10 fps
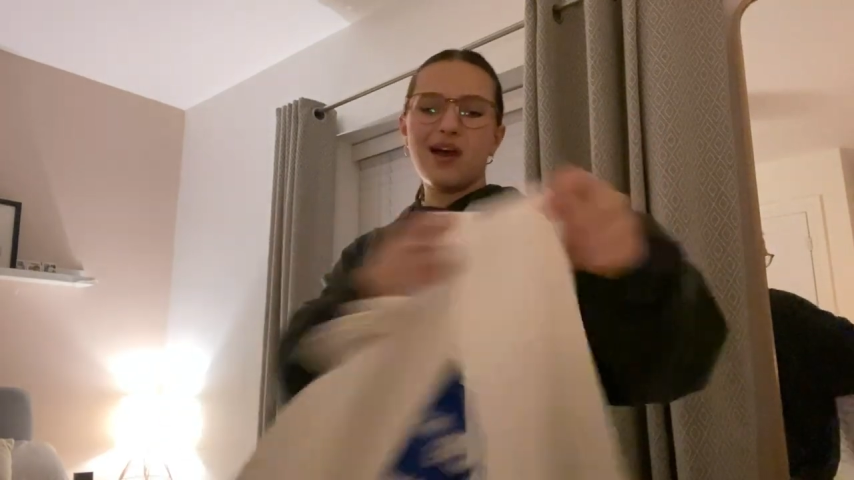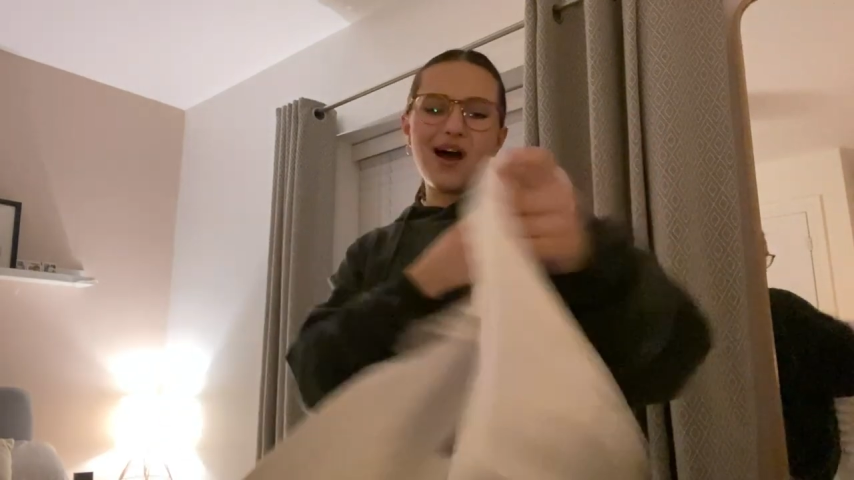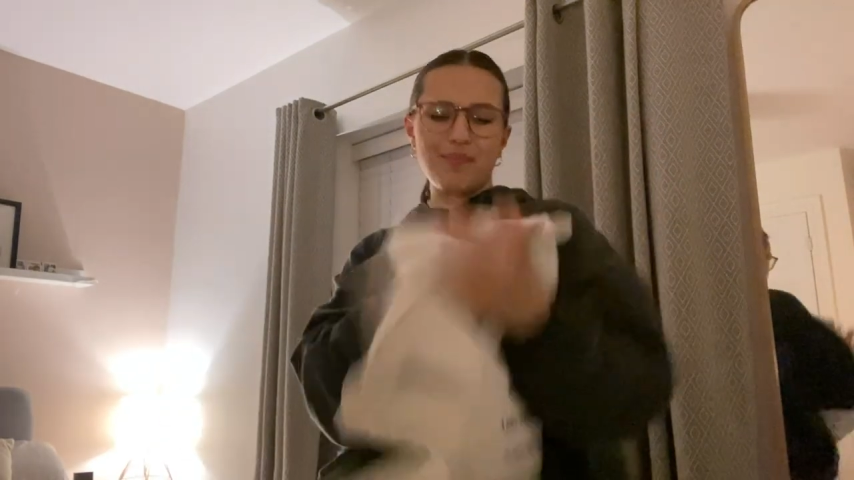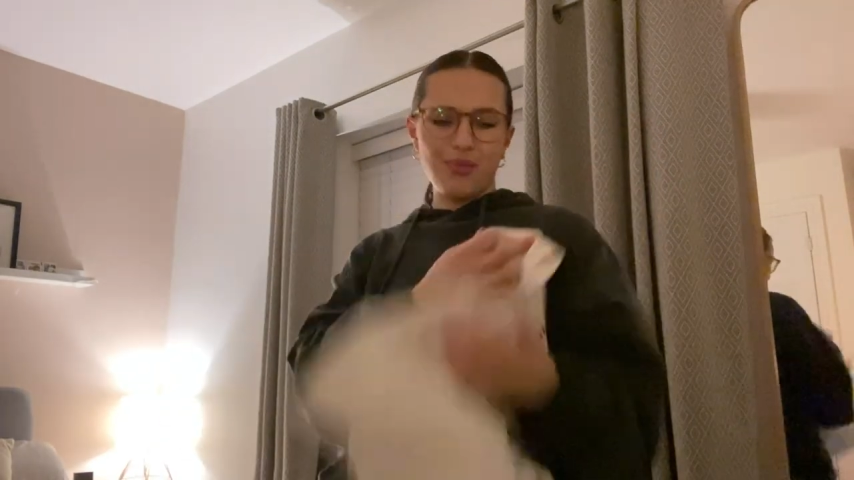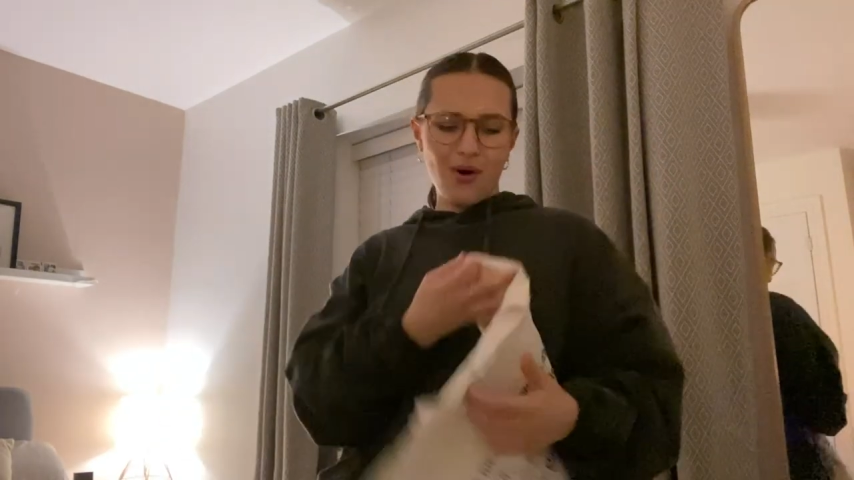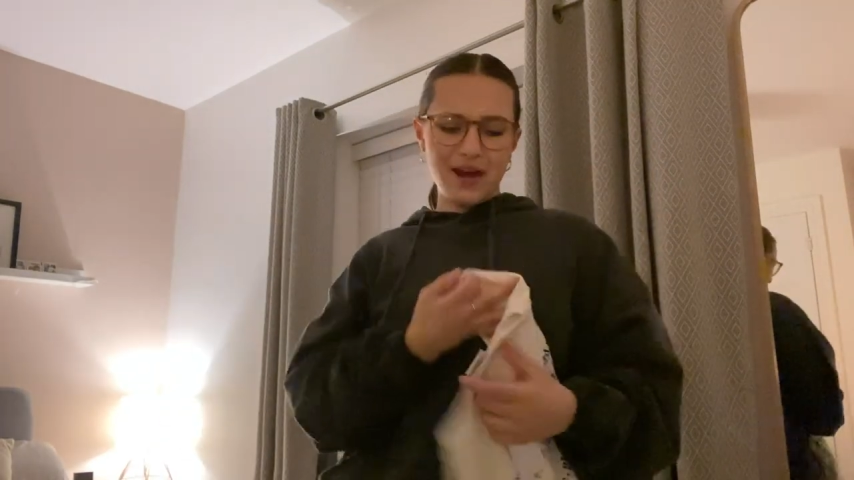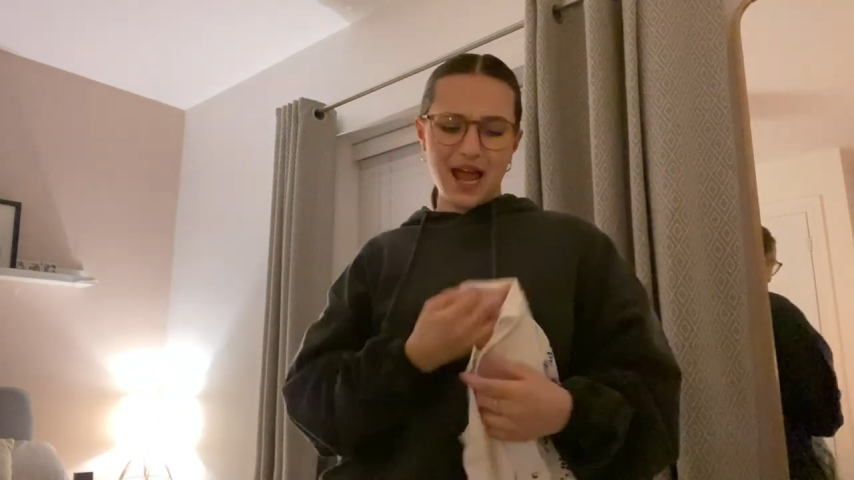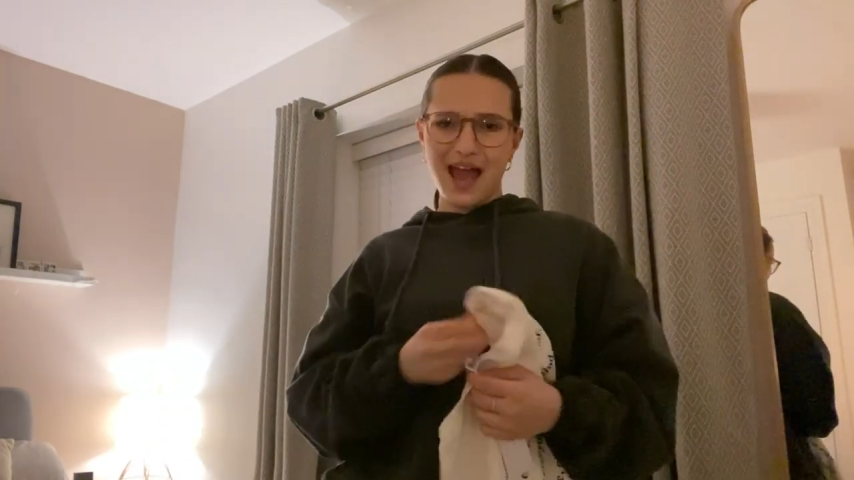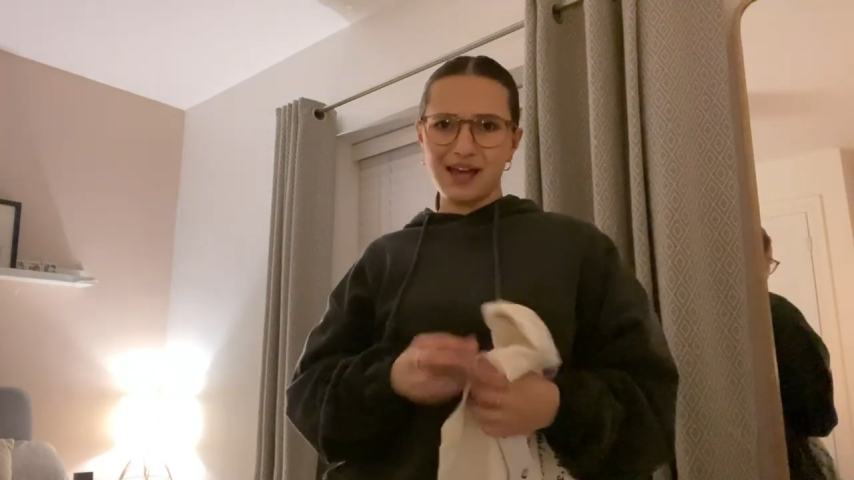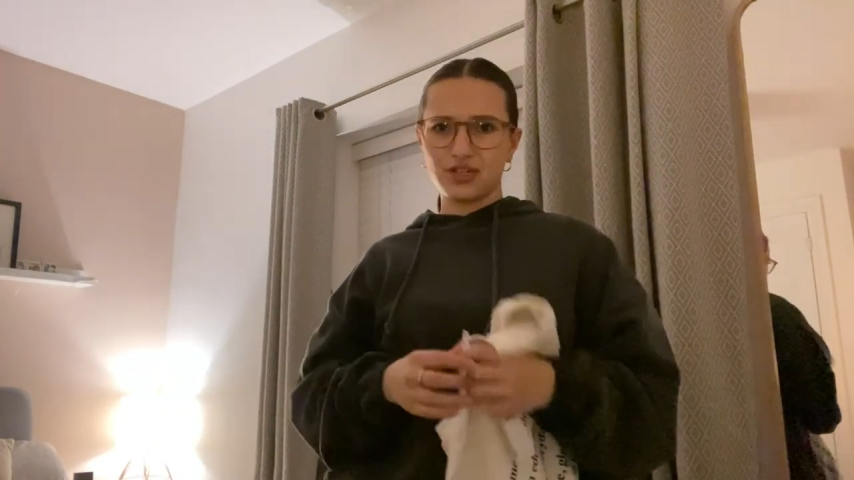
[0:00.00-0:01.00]
I bought an
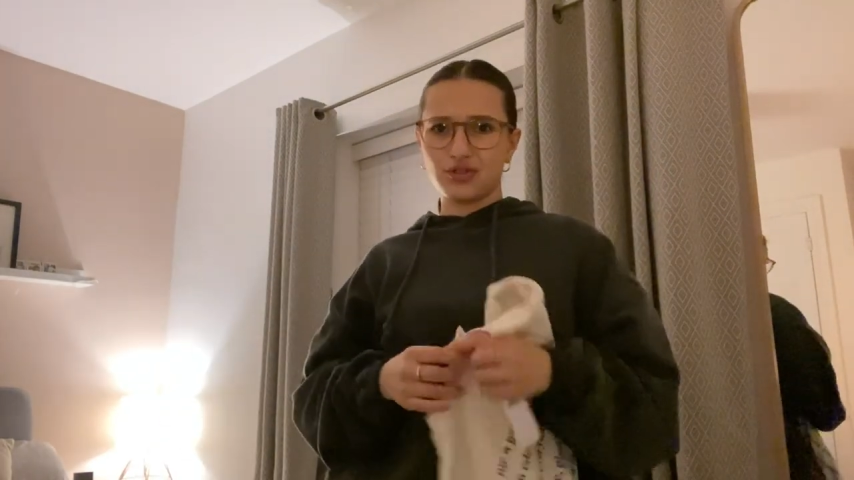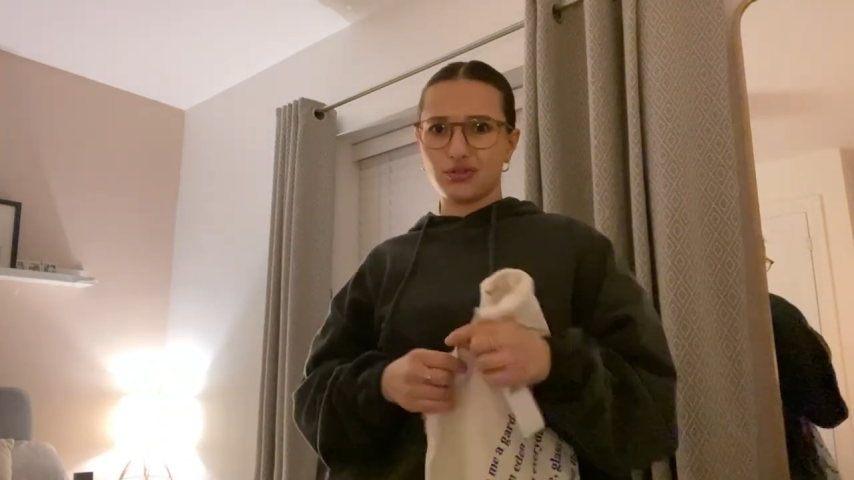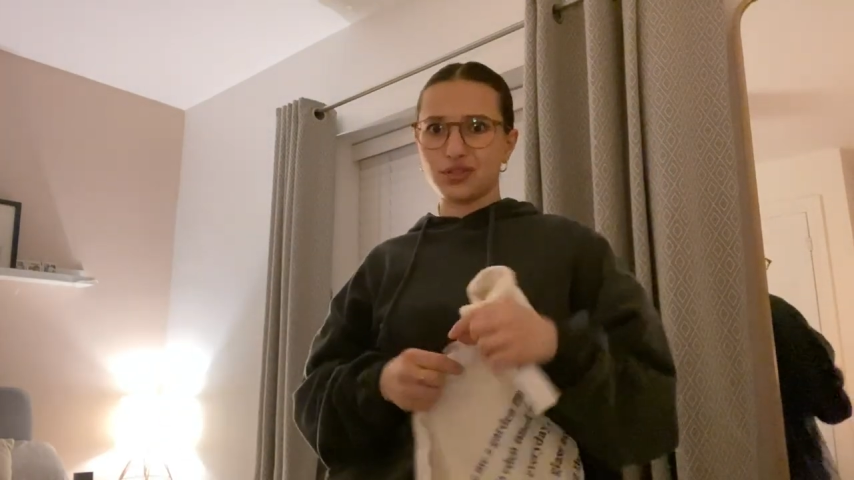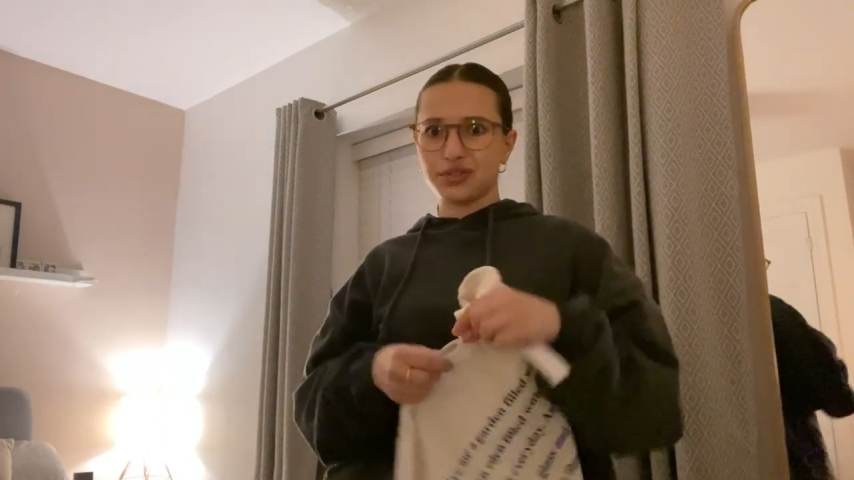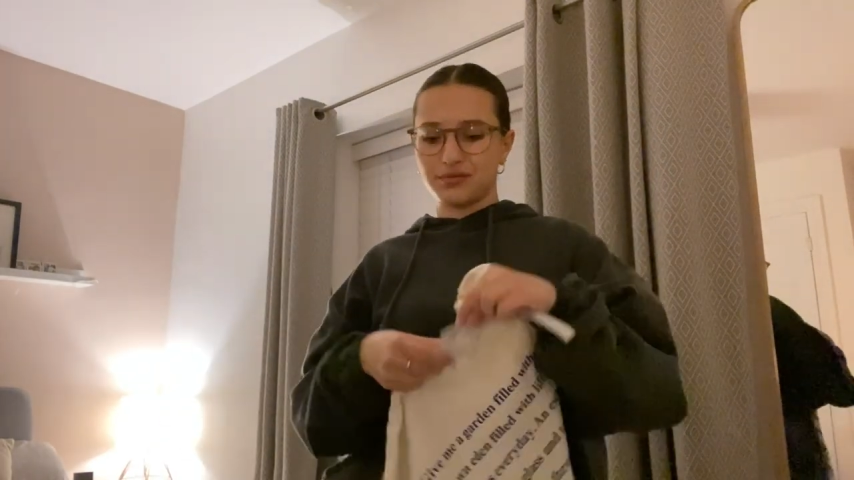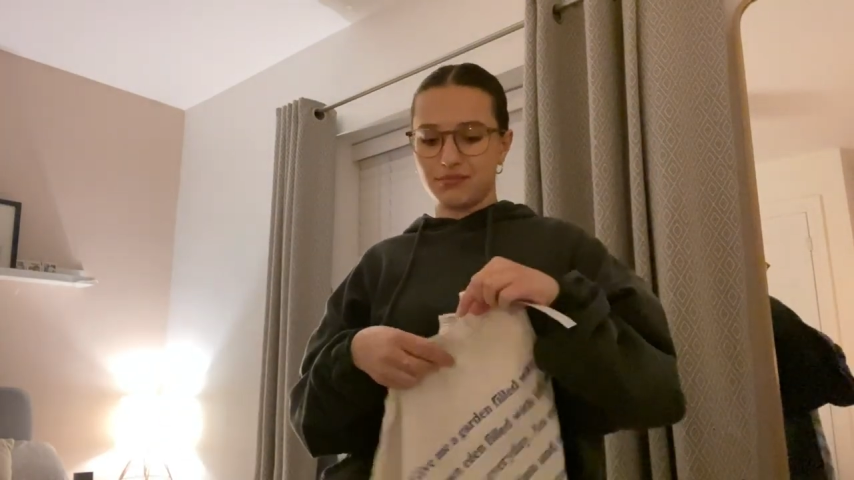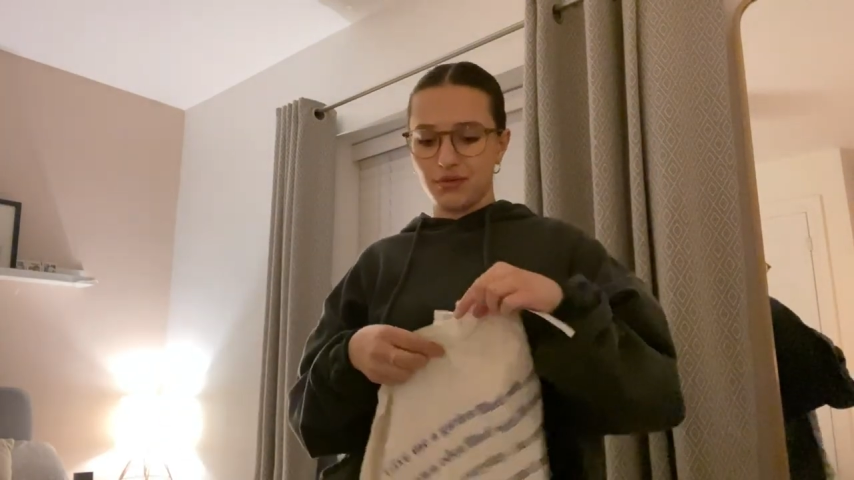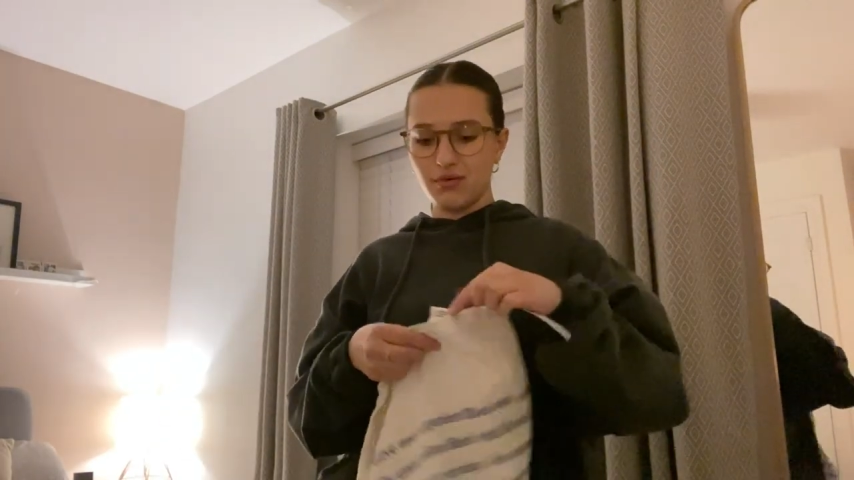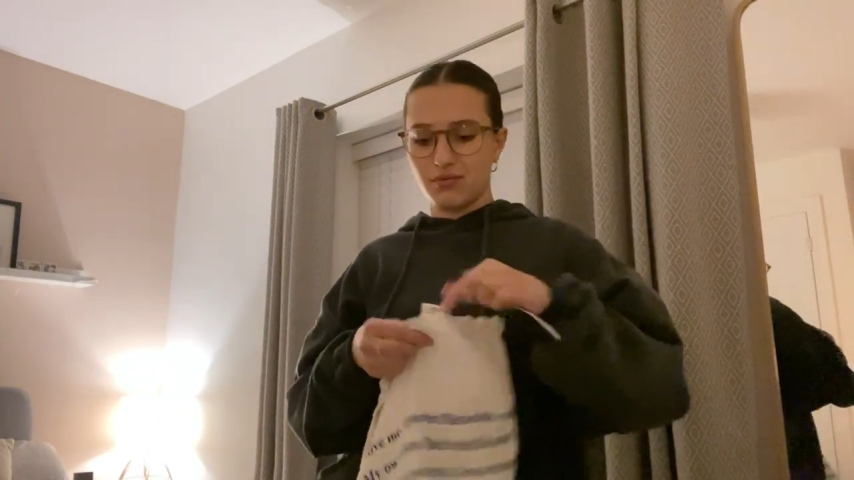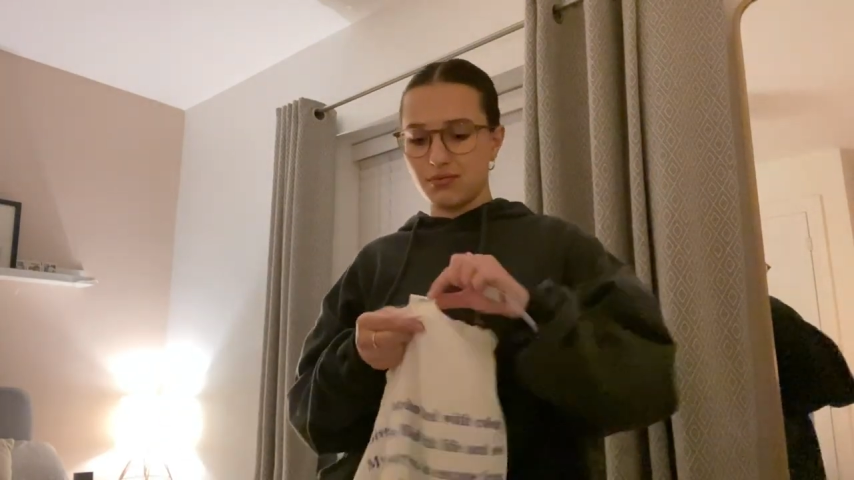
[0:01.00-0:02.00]
extra
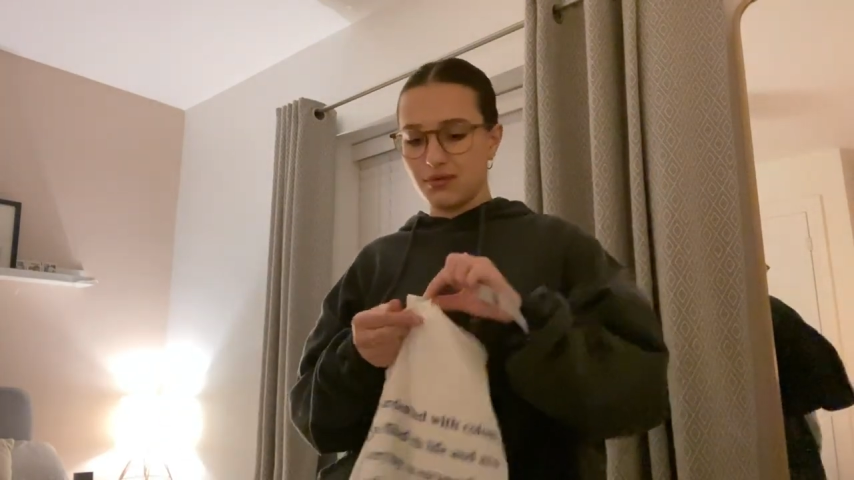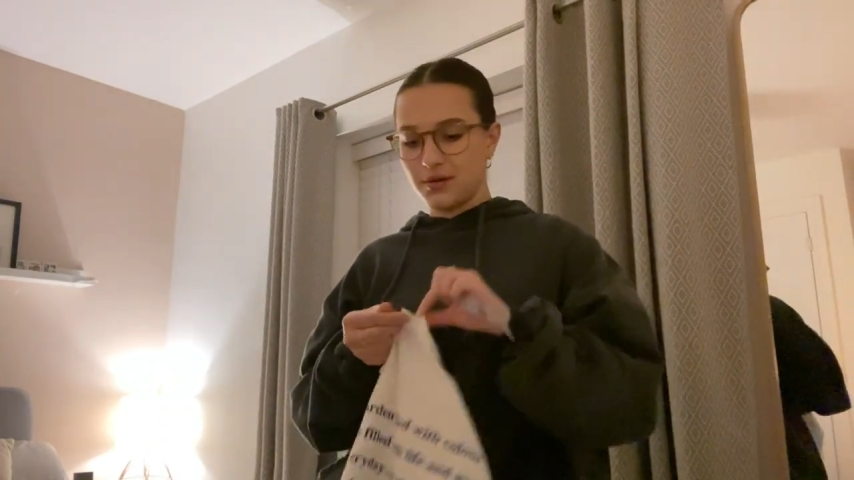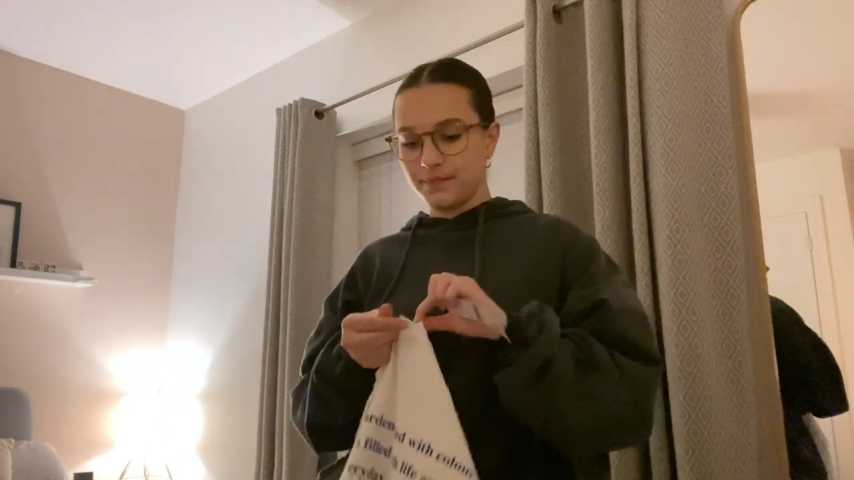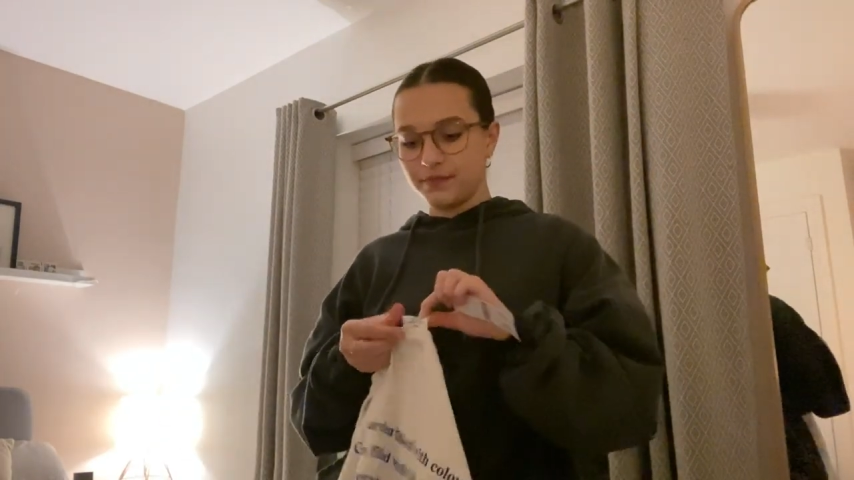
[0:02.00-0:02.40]
small.